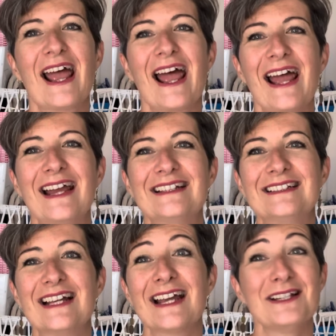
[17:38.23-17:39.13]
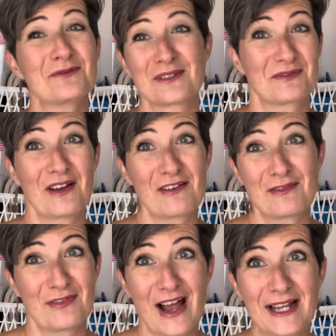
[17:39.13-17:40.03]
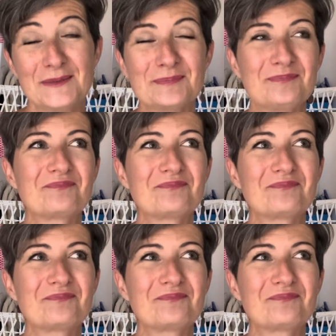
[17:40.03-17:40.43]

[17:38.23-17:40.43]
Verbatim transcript: And, and it was very fun.